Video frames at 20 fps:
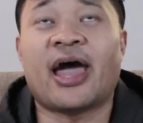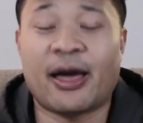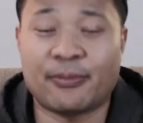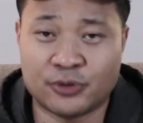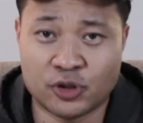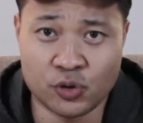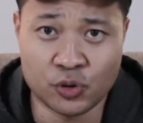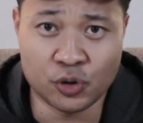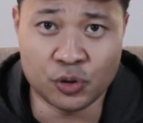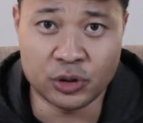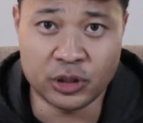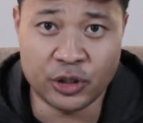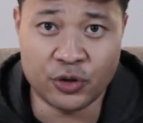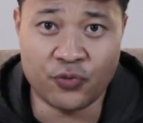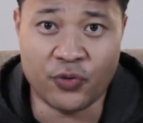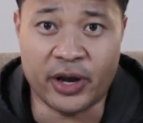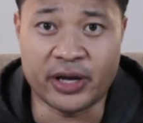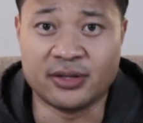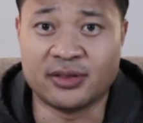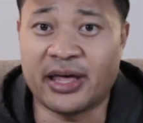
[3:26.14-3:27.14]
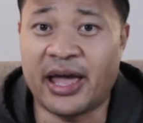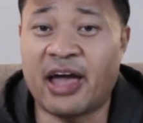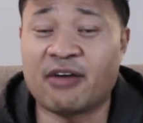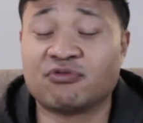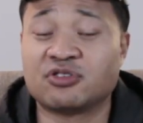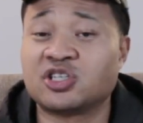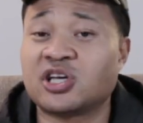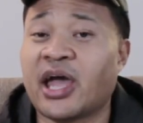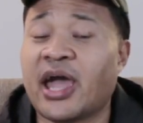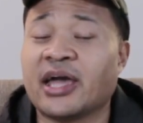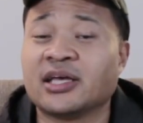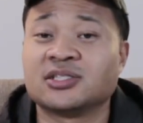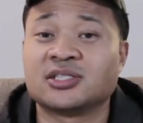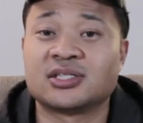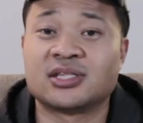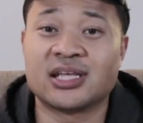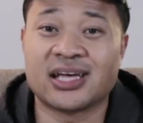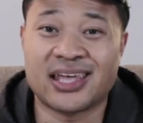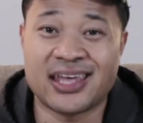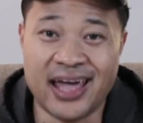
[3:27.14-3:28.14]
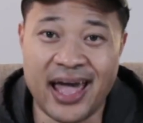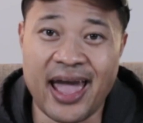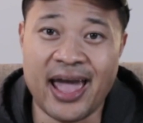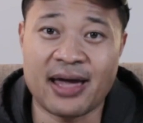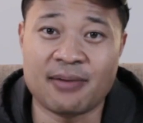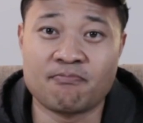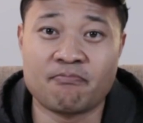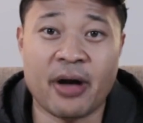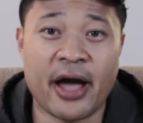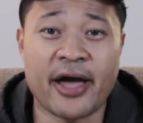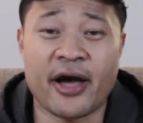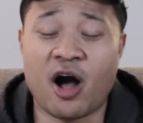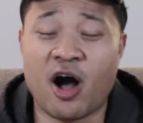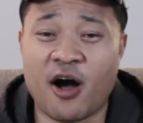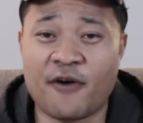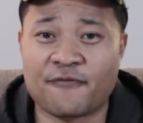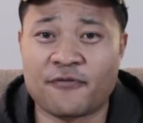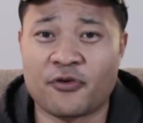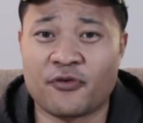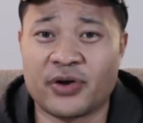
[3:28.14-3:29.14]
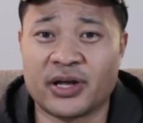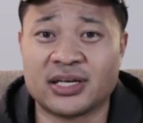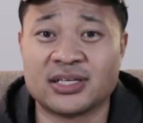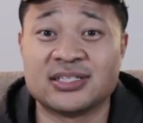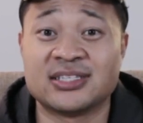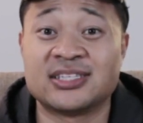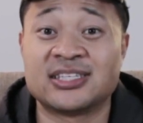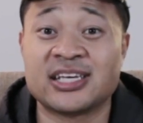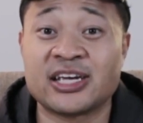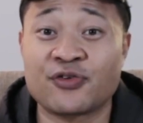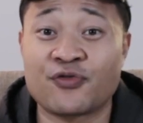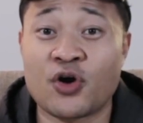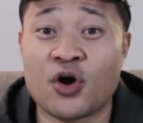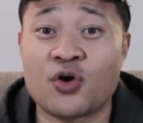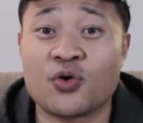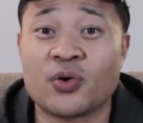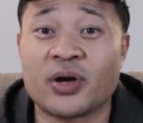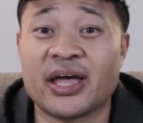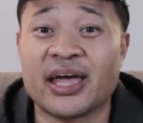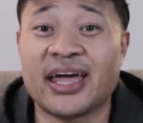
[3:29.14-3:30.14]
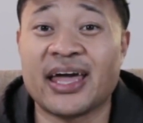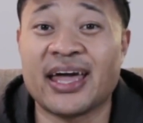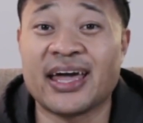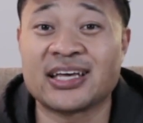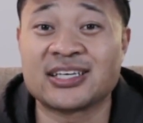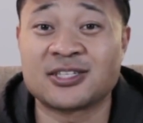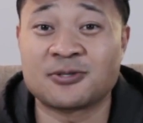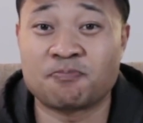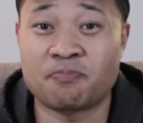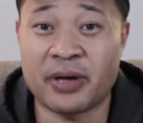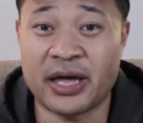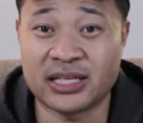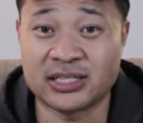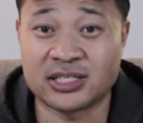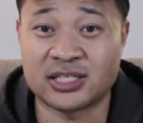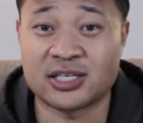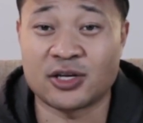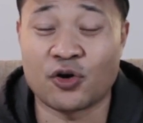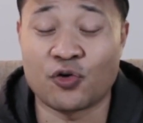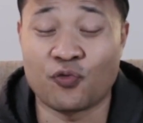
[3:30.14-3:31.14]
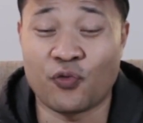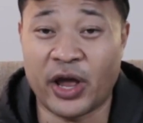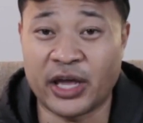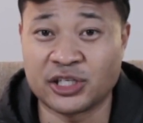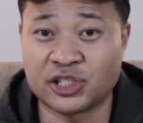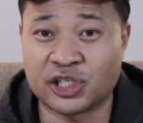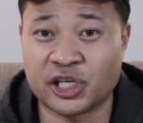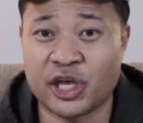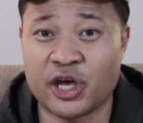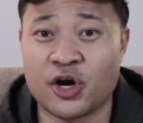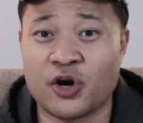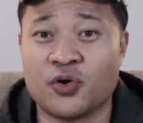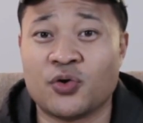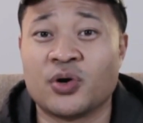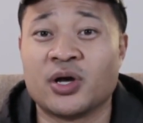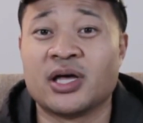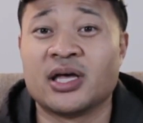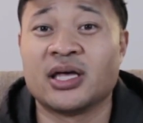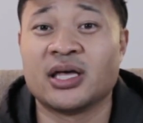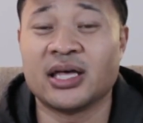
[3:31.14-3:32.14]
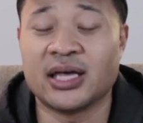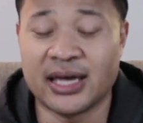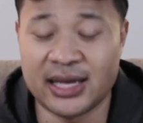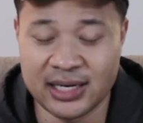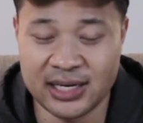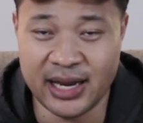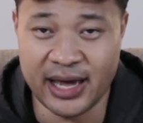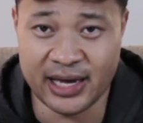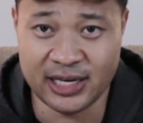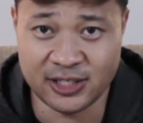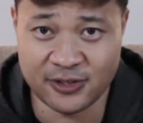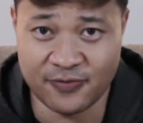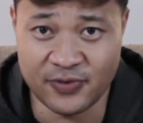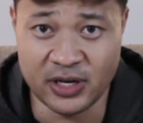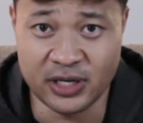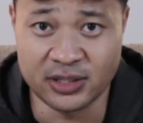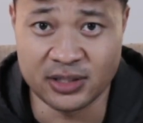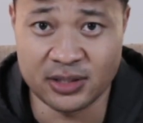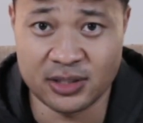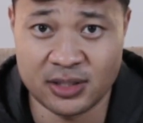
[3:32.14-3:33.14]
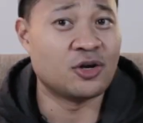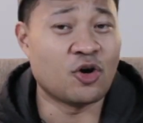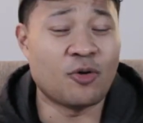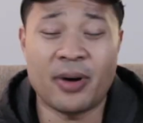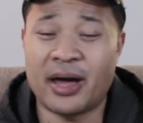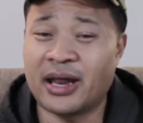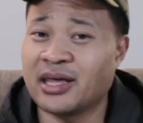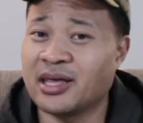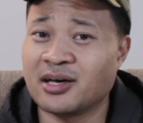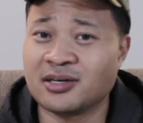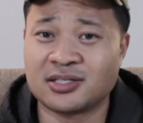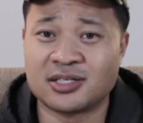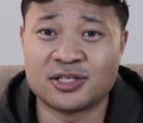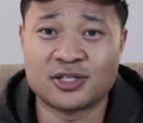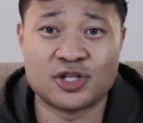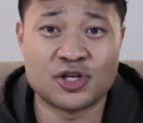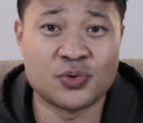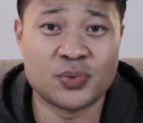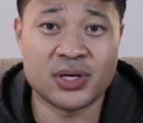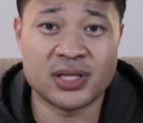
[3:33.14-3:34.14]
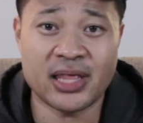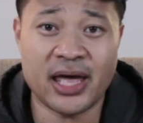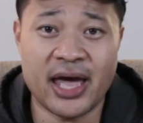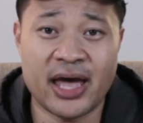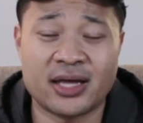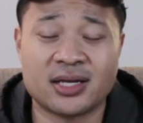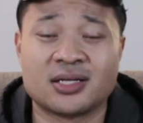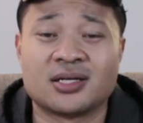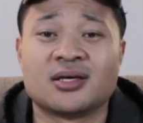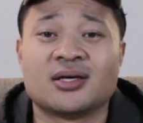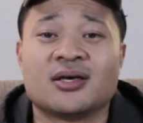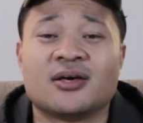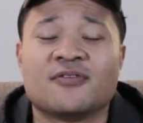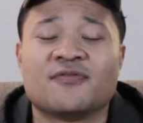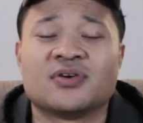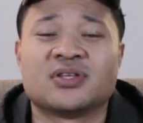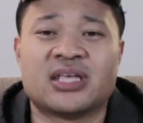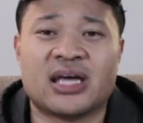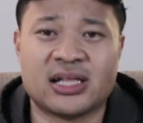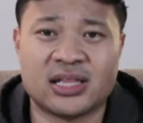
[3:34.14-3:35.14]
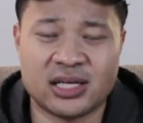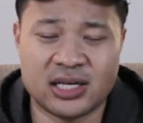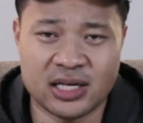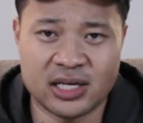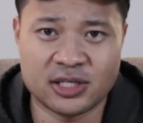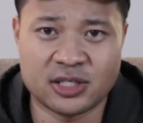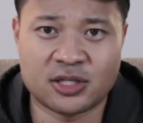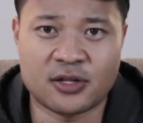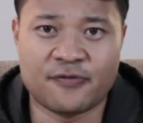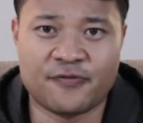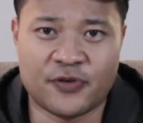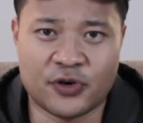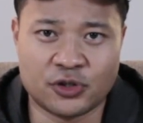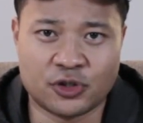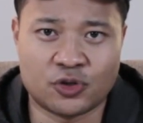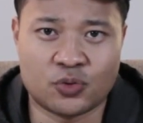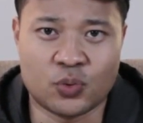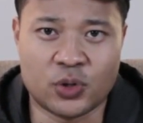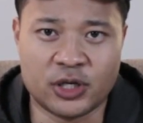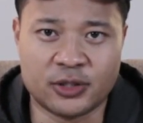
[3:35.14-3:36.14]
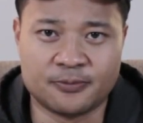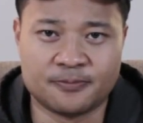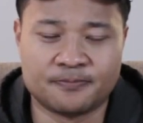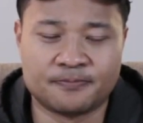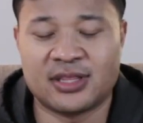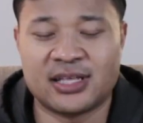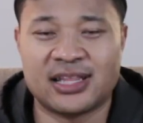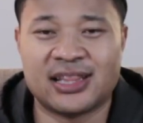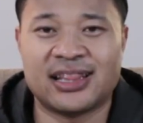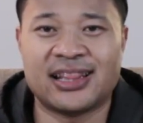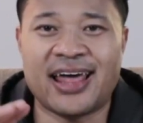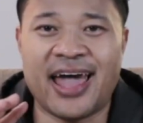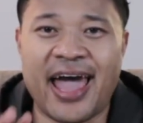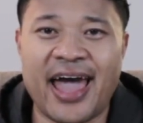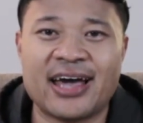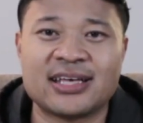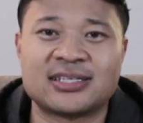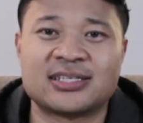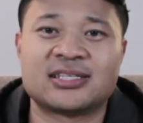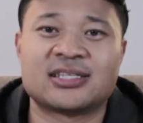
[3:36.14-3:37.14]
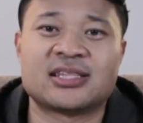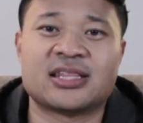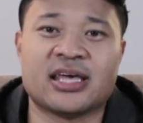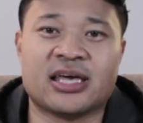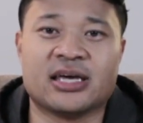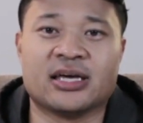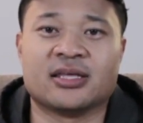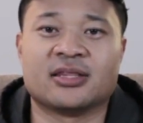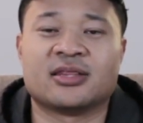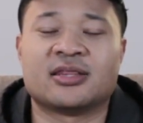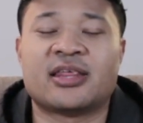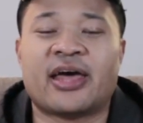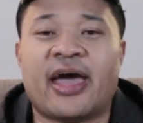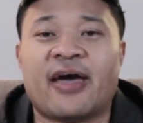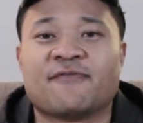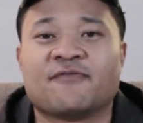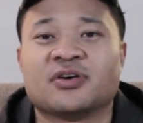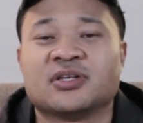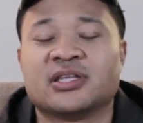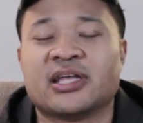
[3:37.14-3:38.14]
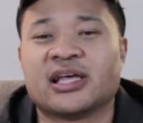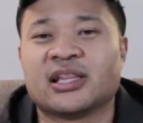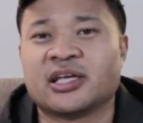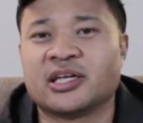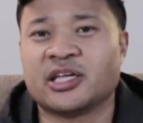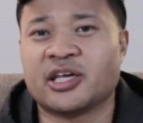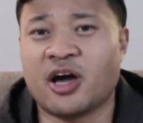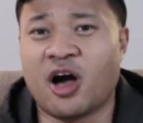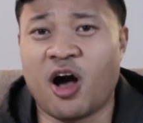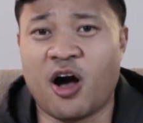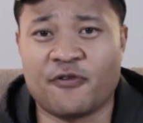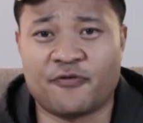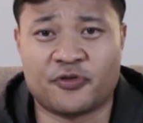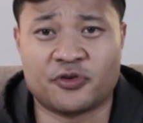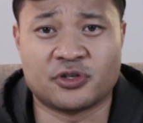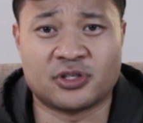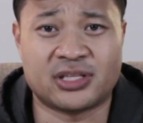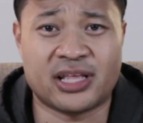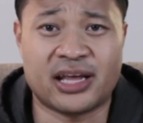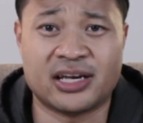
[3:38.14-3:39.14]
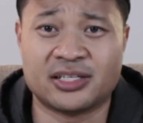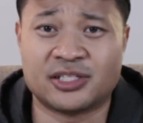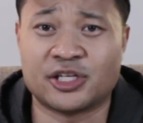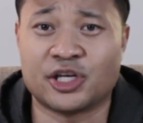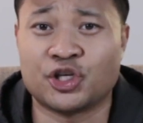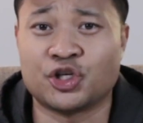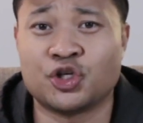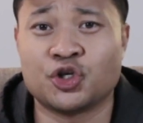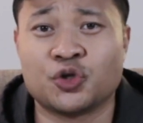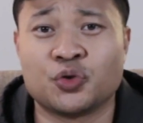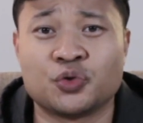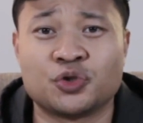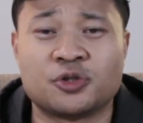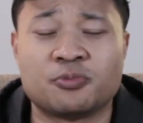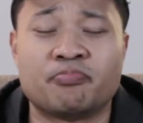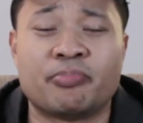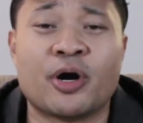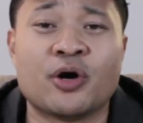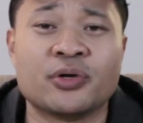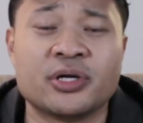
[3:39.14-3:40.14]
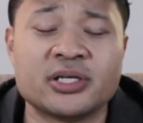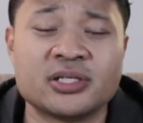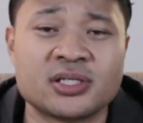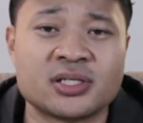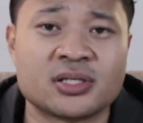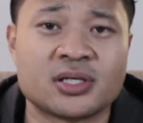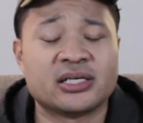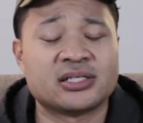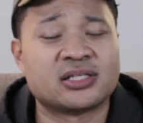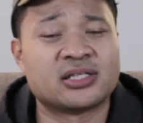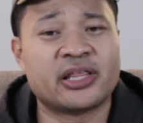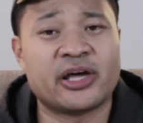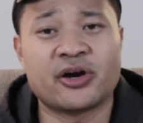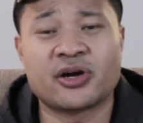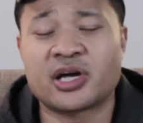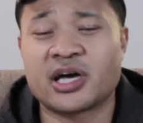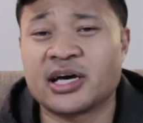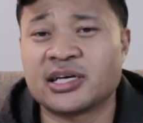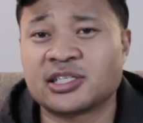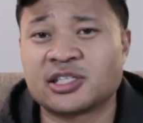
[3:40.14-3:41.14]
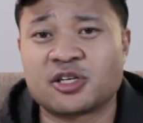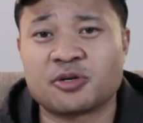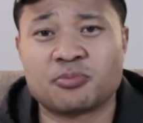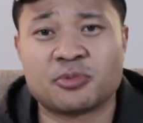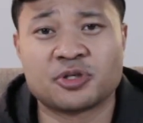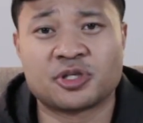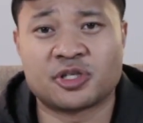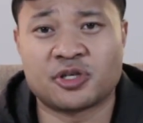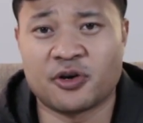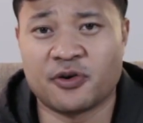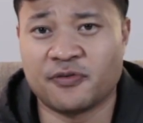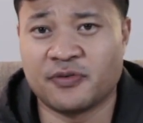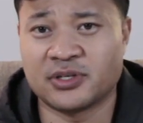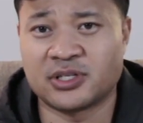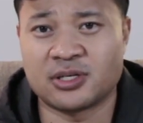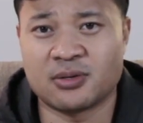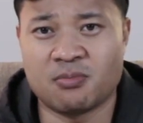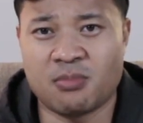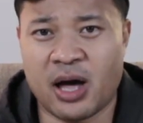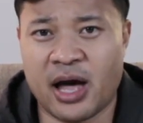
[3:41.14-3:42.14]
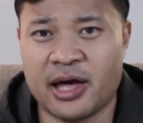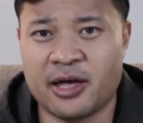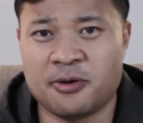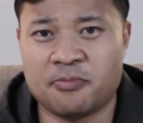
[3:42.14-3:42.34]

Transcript: Absolutely great. They have changed the game by offering 0 expense ratio index funds. Nobody else is doing that. Fidelity is the first one. The last thing that Fidelity offers that is a huge bonus is their customer service, in my